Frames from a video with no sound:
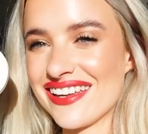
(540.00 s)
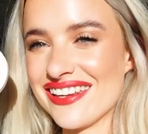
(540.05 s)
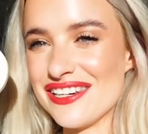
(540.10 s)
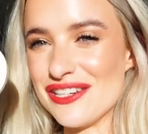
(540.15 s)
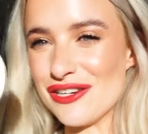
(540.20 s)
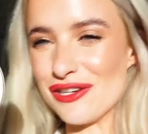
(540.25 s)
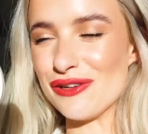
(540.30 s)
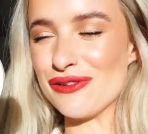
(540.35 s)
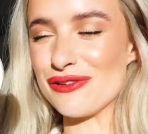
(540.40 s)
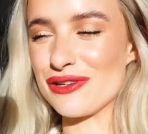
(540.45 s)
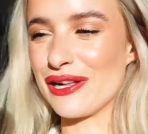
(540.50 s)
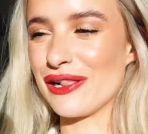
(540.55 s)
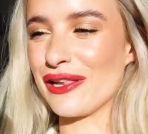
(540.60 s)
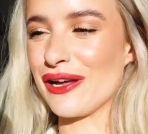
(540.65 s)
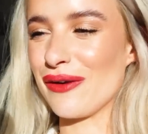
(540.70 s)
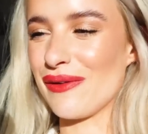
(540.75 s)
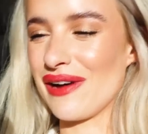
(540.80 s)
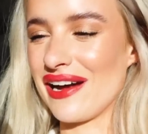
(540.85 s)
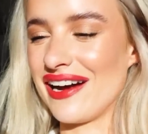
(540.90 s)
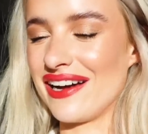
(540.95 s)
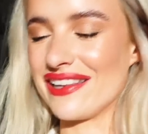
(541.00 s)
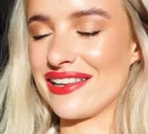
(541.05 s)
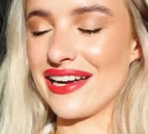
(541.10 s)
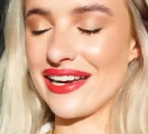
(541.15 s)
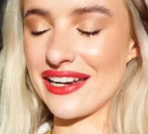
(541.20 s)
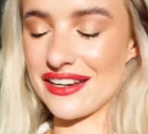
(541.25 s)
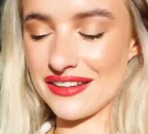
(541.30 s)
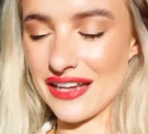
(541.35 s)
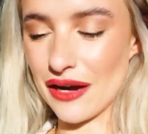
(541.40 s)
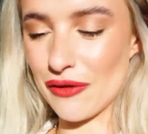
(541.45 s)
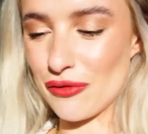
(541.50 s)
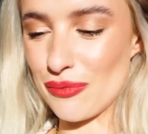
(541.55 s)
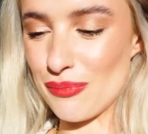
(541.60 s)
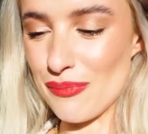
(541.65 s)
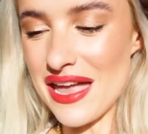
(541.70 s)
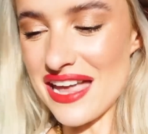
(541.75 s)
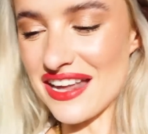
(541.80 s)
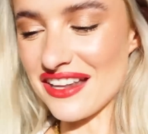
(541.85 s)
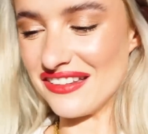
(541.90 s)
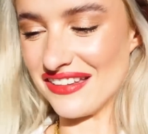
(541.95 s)
nude glow highlight that would
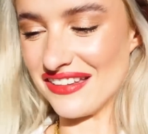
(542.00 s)
make